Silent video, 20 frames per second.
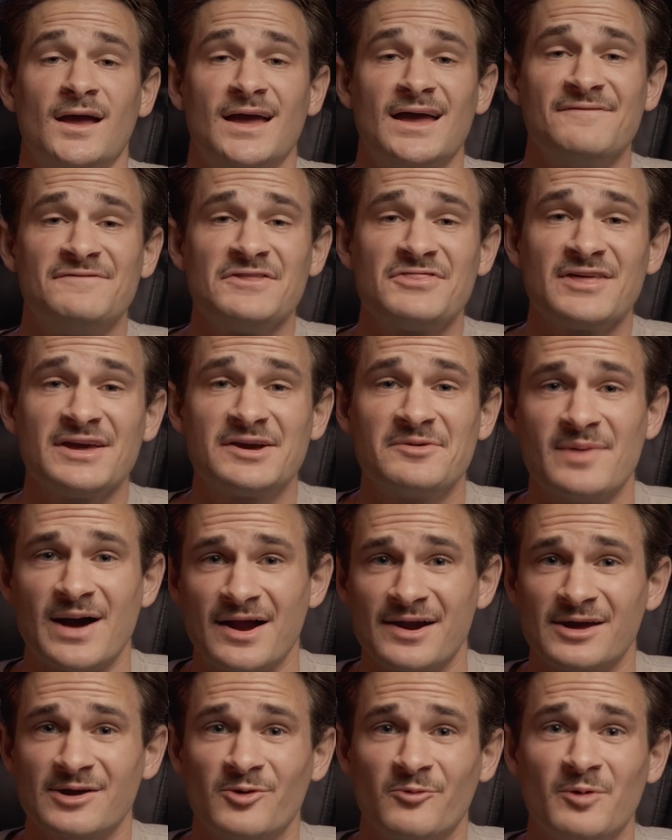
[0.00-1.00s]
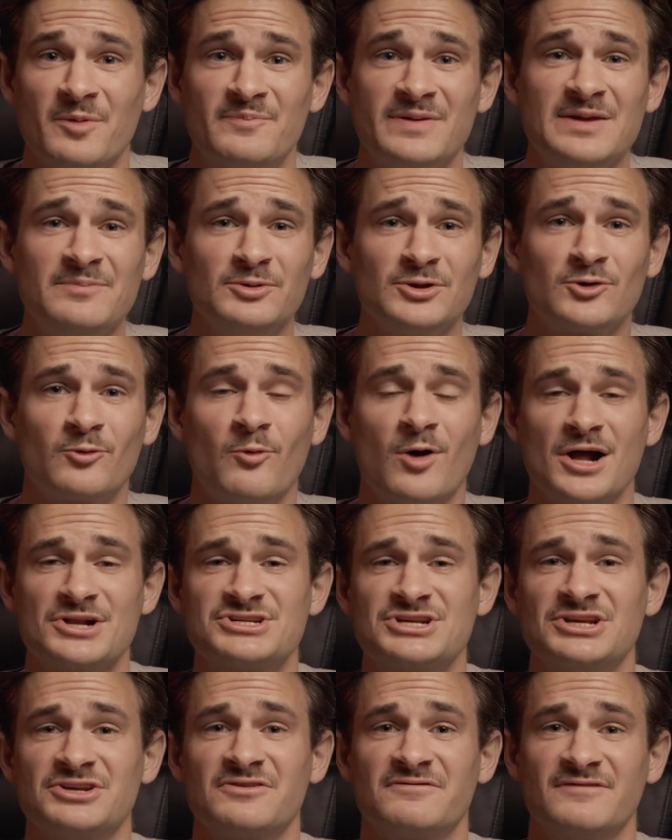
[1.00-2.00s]
If you think about it, when people are
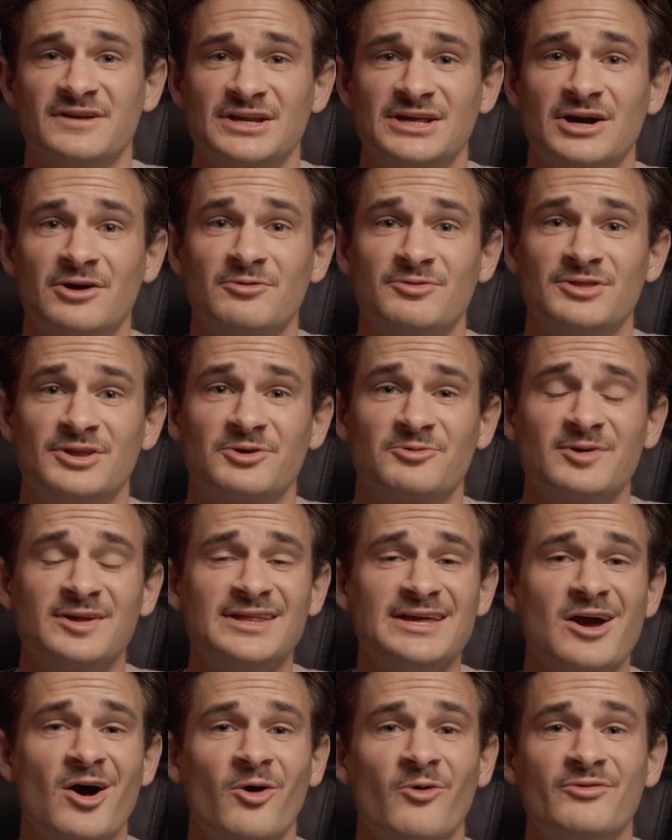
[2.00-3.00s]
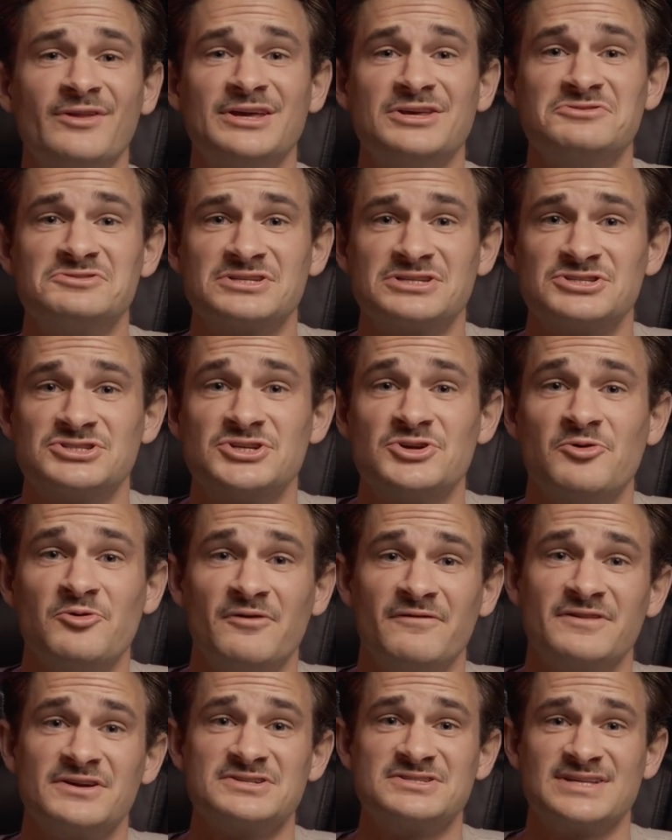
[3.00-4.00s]
watching your video, they're really only using two
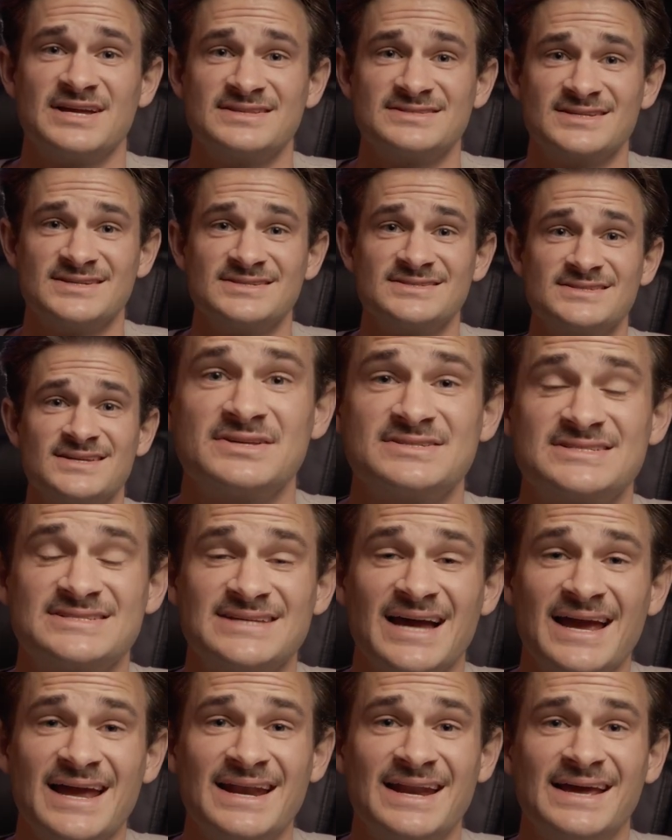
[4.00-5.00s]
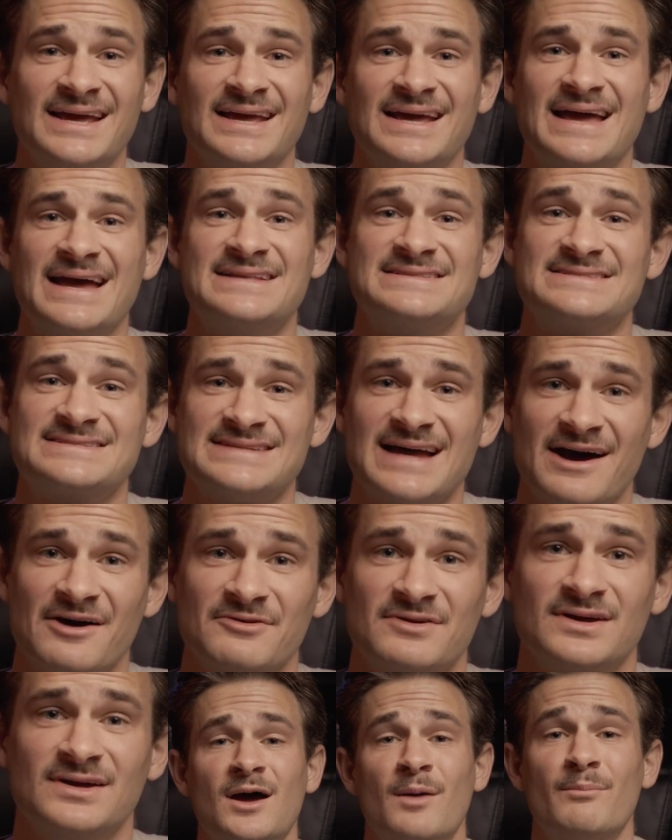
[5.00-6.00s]
of their senses, sight and
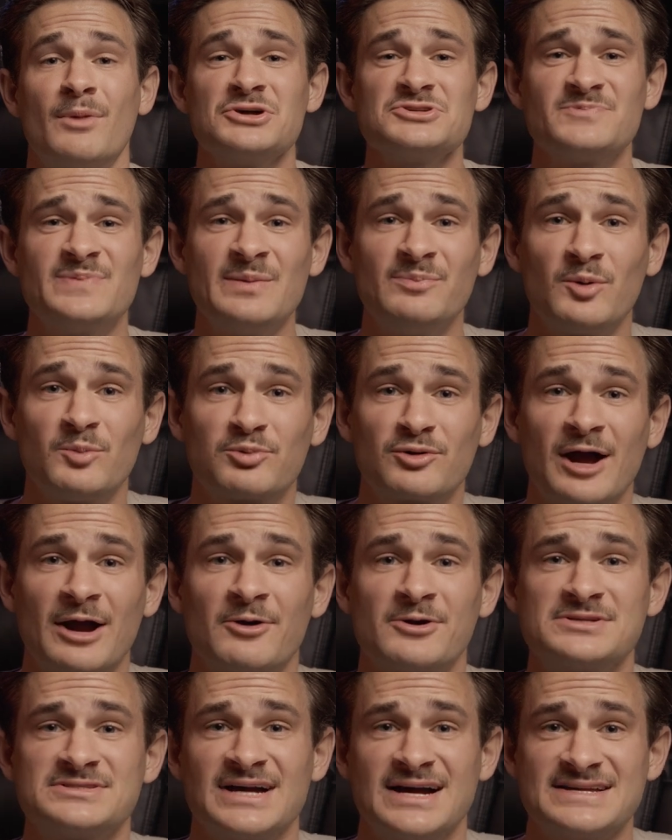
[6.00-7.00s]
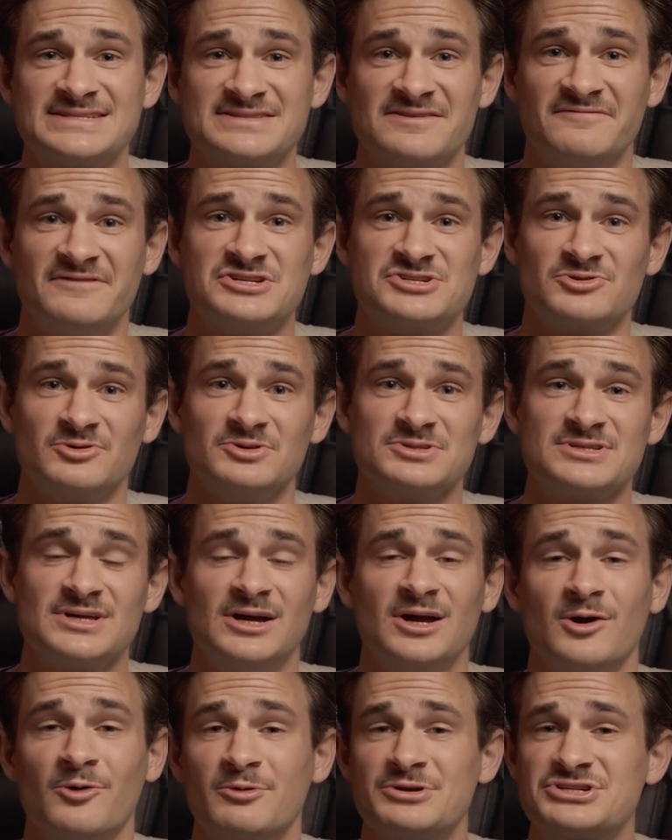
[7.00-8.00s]
sound. Most people prioritize the visuals,
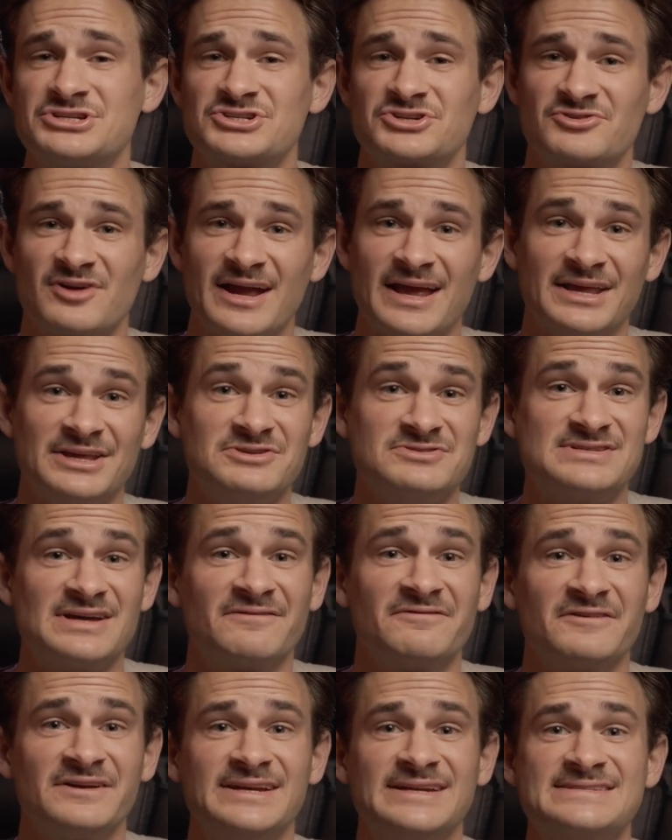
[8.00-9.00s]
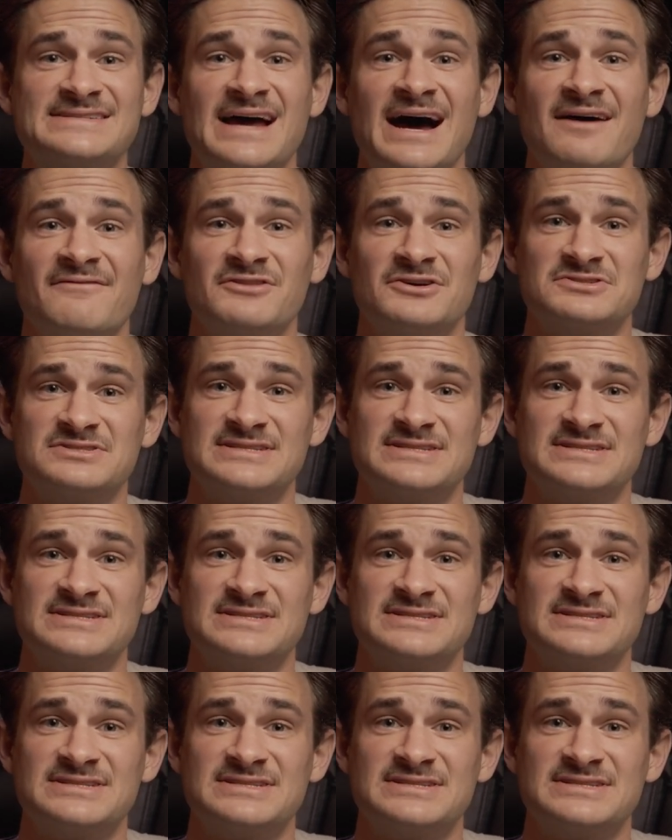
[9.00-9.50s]
which is great. You definitely need to have those